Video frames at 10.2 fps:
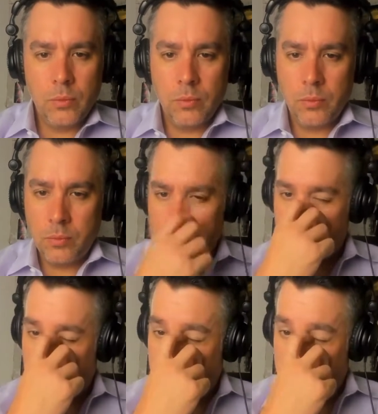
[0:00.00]

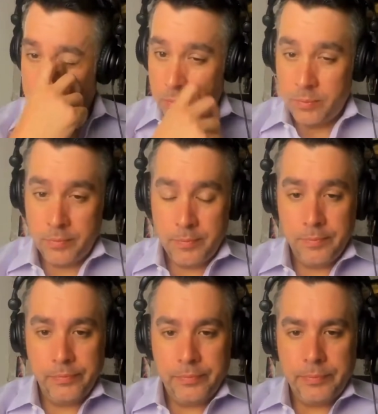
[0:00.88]

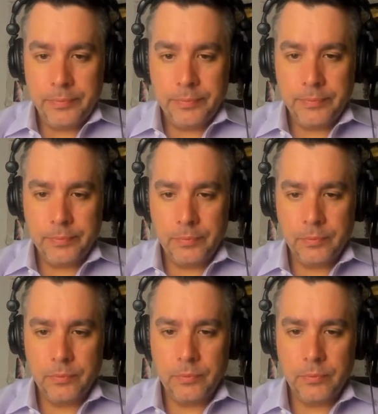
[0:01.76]

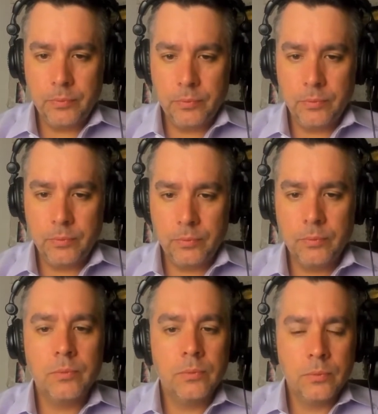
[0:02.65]

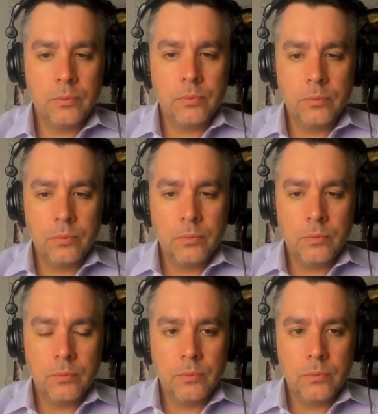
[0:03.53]

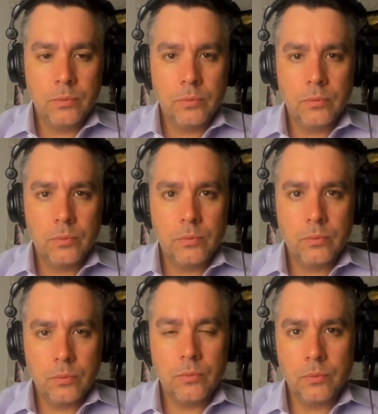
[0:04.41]

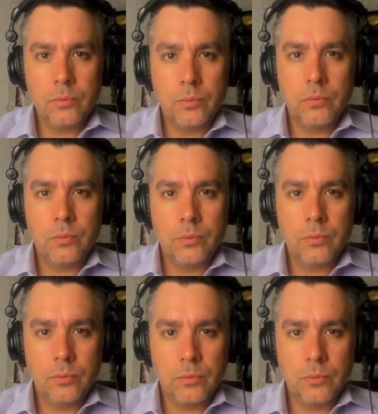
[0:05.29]
The person shown says nothing.